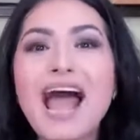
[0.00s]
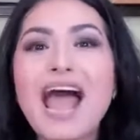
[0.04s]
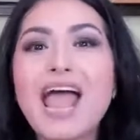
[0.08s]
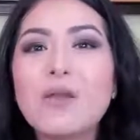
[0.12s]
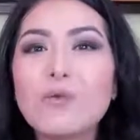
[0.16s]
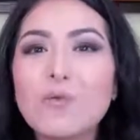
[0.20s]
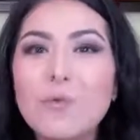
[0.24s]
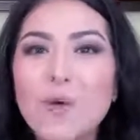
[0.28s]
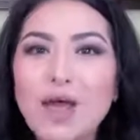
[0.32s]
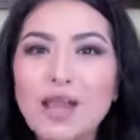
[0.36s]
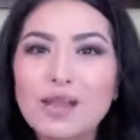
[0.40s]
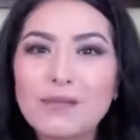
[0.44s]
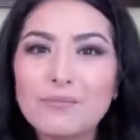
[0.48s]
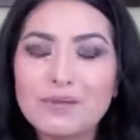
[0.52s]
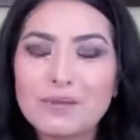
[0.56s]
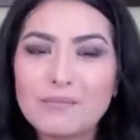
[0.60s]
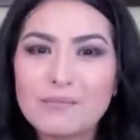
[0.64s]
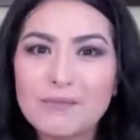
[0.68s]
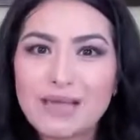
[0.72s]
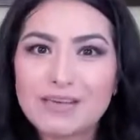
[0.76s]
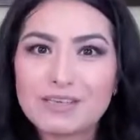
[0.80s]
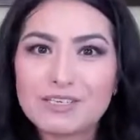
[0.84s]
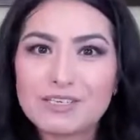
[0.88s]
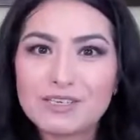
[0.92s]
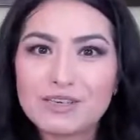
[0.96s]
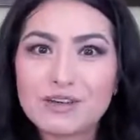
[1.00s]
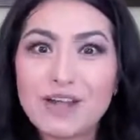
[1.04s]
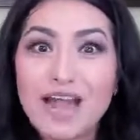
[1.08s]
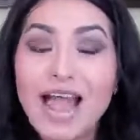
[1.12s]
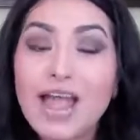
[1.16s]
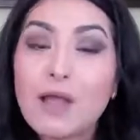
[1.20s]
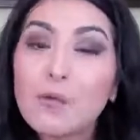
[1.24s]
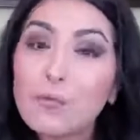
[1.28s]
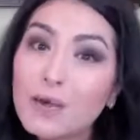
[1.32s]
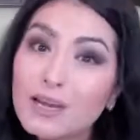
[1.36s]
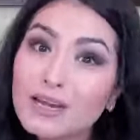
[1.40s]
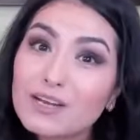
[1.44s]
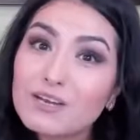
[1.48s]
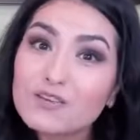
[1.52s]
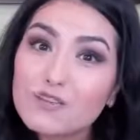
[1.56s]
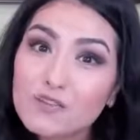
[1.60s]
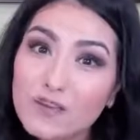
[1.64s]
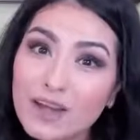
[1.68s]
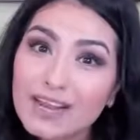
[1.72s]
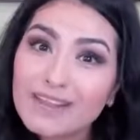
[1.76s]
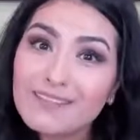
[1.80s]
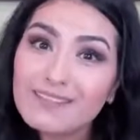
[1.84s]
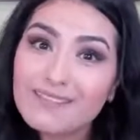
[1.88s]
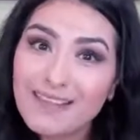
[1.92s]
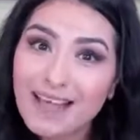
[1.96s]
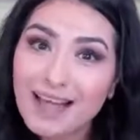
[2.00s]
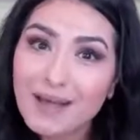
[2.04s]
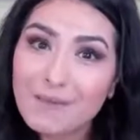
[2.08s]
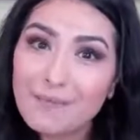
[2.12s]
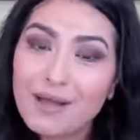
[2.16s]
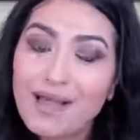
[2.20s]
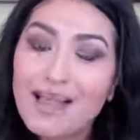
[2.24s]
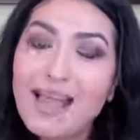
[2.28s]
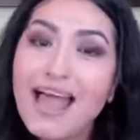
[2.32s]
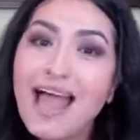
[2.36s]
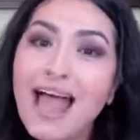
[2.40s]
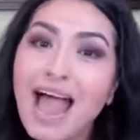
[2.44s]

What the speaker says: I want to be mentor. I want to train them.